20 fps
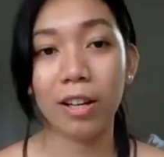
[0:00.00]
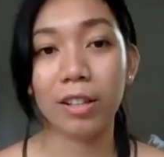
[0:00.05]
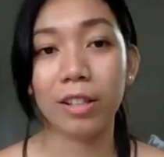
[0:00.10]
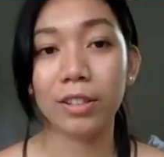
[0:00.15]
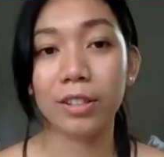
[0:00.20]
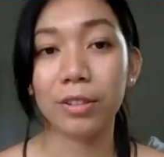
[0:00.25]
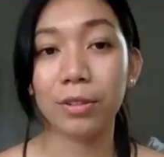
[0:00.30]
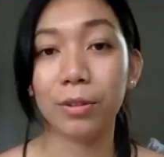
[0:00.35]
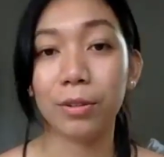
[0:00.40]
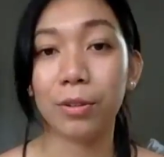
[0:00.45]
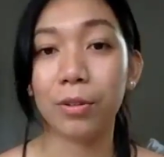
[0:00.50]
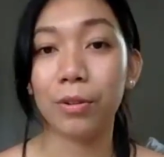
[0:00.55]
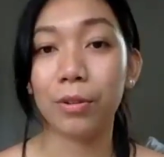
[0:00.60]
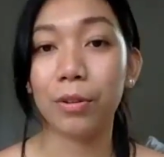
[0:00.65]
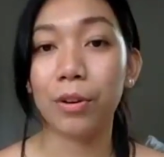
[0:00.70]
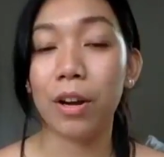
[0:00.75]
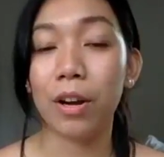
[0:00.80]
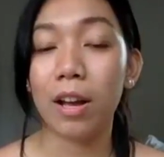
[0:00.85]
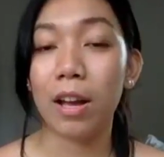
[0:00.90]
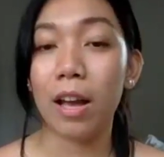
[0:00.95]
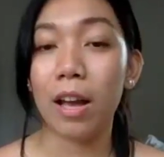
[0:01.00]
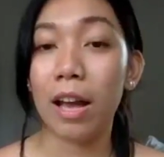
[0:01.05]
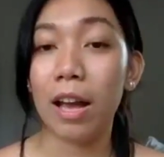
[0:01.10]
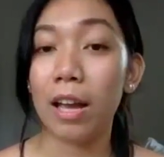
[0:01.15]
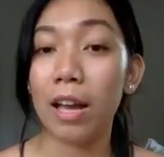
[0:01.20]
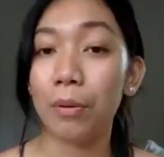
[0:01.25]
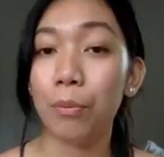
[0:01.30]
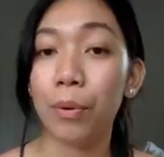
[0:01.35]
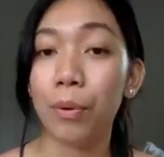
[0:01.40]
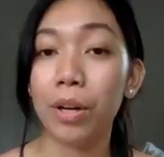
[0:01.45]
So,
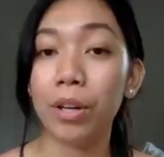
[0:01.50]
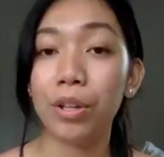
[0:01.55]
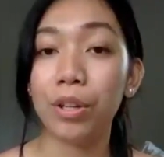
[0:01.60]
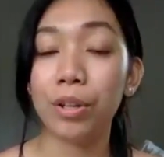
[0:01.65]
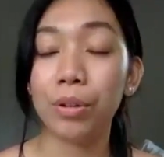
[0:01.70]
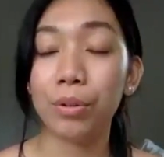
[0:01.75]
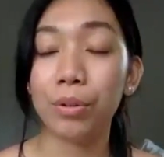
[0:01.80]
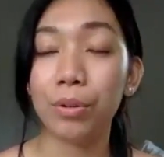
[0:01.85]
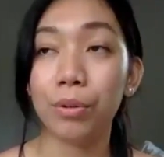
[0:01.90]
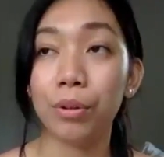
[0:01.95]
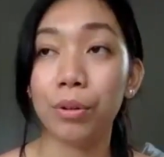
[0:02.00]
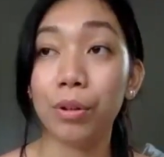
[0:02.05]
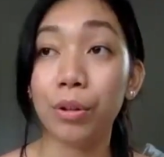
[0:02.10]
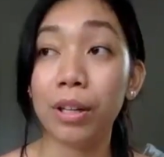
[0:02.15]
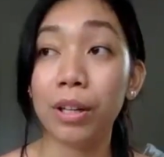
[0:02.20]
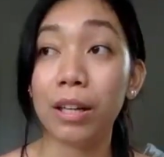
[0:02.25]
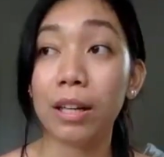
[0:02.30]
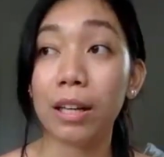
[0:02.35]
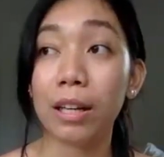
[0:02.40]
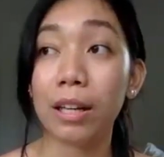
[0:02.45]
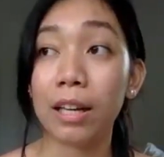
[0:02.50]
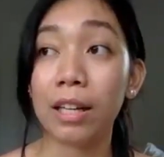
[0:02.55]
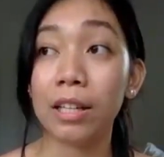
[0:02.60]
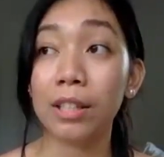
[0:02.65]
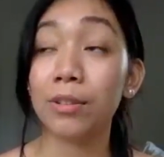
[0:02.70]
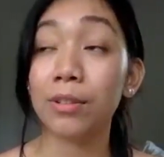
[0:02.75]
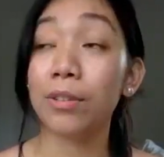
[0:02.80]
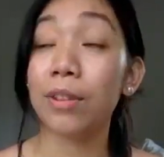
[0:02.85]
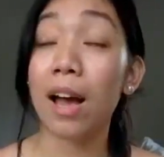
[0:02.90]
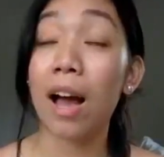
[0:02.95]
and when you look
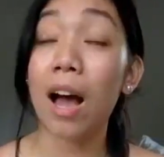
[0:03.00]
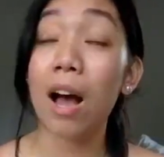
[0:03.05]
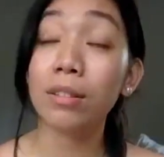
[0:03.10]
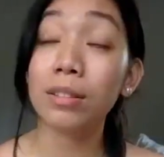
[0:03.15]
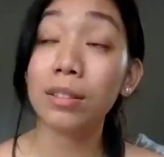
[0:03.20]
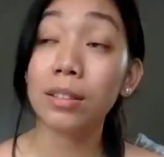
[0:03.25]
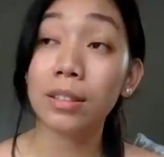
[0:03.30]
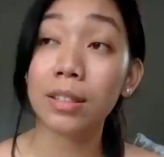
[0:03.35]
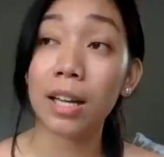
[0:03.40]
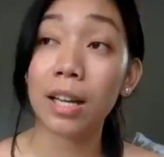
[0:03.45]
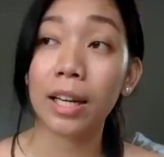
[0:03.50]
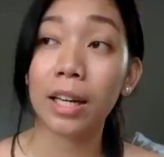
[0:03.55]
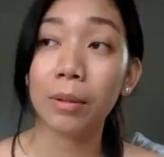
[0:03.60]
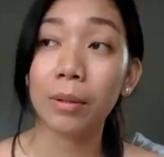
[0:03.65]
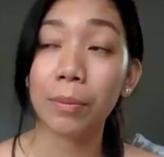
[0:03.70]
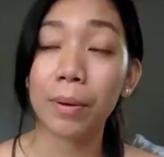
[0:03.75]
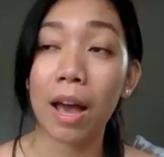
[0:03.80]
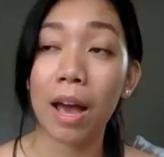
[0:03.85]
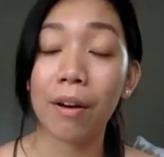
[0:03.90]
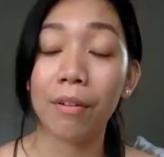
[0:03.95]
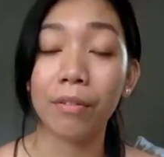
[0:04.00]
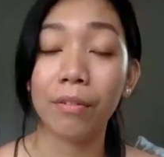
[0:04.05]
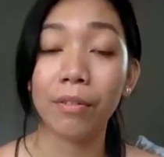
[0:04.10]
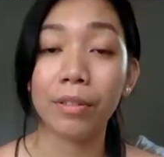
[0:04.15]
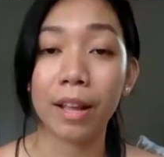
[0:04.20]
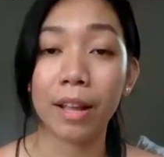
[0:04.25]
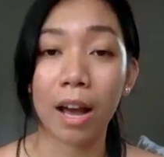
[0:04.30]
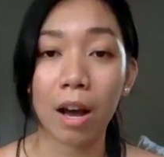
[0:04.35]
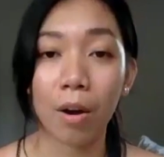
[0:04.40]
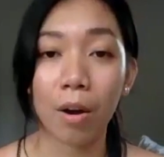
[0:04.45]
into the house design that we have
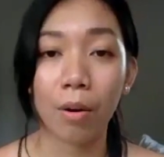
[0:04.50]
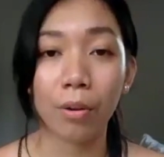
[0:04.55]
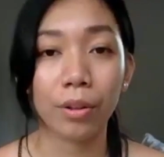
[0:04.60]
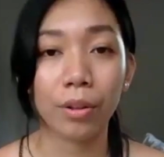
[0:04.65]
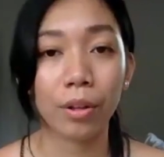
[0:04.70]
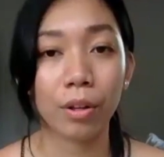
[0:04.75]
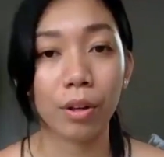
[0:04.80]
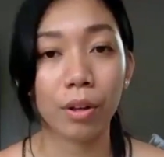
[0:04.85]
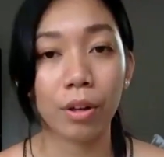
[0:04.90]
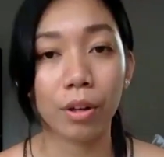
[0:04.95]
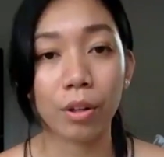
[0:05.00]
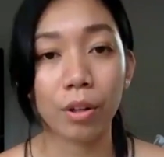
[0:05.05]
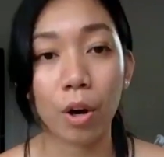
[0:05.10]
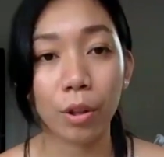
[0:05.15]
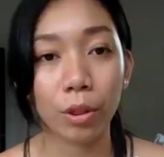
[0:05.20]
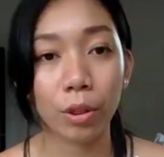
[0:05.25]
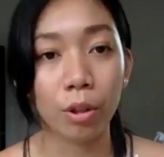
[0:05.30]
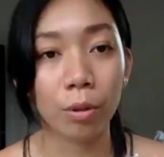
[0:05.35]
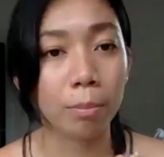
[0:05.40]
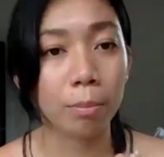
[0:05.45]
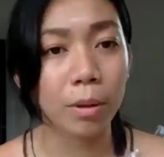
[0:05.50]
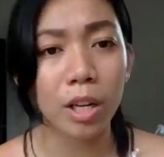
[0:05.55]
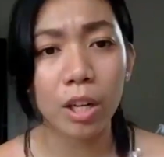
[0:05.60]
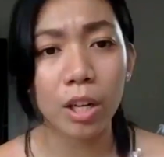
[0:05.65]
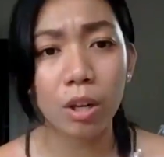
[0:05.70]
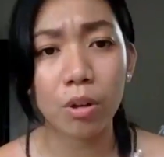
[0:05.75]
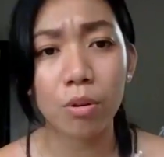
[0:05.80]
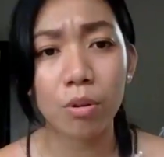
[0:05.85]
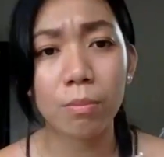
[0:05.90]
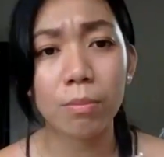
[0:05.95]
now, the
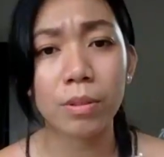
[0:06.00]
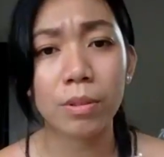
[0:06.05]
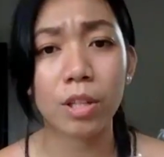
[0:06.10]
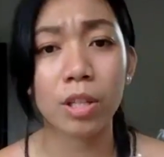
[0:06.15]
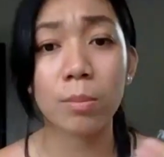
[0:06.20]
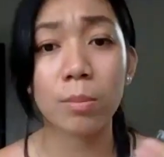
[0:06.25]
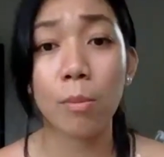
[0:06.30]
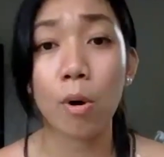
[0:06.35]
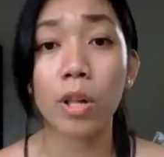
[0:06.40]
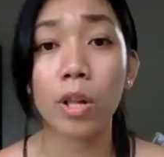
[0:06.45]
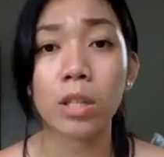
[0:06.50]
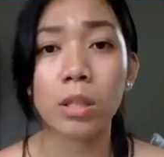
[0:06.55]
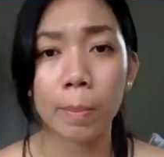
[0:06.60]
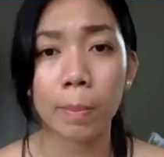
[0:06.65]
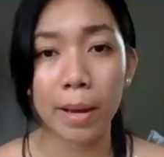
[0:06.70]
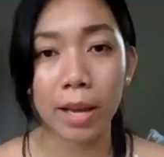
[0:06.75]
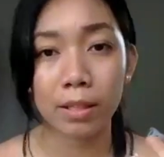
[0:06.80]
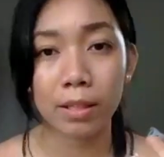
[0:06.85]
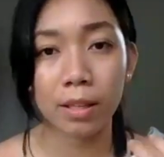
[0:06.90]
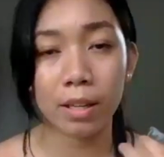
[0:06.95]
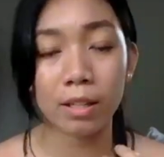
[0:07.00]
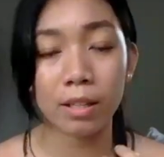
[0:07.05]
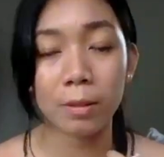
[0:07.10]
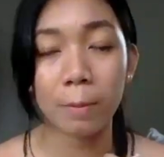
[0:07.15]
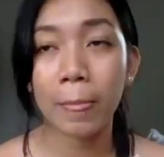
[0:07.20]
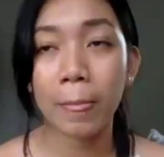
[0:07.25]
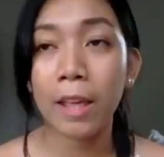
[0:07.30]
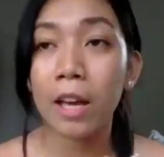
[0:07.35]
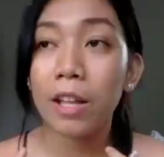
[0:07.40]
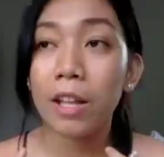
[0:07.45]
condominiums, the small spaces,
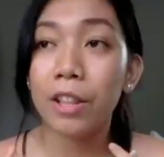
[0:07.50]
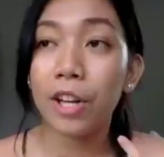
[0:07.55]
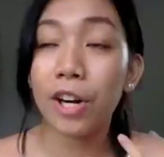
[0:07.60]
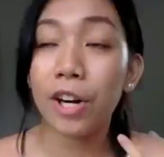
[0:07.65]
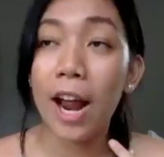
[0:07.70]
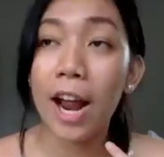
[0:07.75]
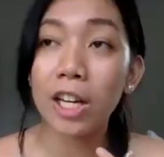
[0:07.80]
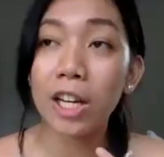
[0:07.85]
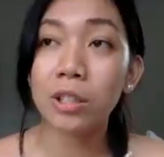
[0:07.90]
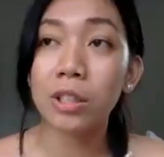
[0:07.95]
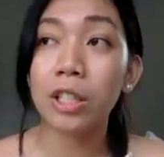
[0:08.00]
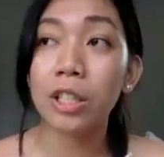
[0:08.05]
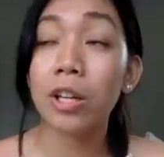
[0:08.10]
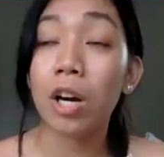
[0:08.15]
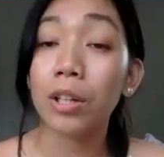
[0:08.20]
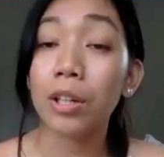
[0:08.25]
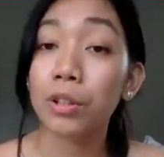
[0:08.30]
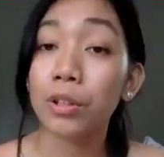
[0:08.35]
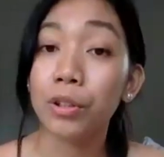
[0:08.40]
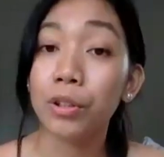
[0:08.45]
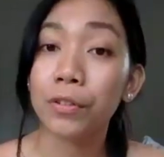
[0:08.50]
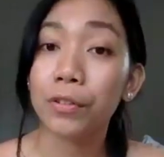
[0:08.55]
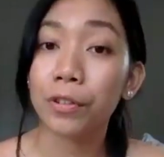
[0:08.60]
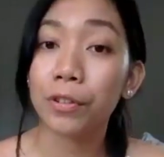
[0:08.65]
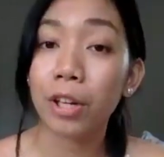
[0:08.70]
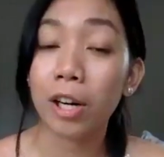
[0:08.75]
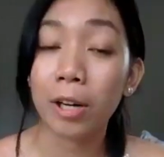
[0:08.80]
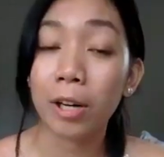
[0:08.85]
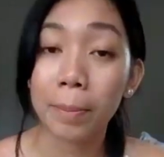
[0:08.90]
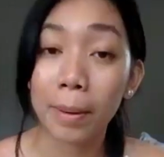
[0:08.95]
they're actually not good
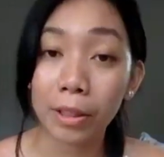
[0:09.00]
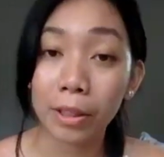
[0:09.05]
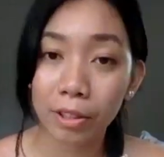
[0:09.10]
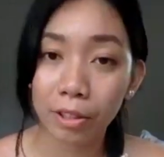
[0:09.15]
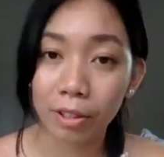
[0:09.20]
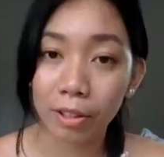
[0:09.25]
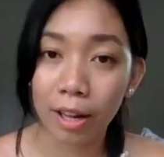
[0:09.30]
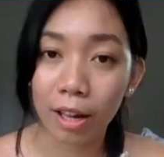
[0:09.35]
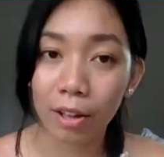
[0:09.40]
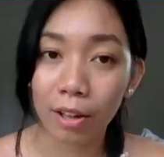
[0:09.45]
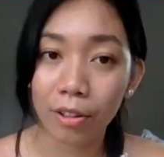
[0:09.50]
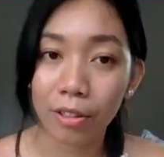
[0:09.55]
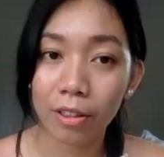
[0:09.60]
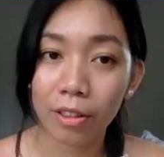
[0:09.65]
for our mental health,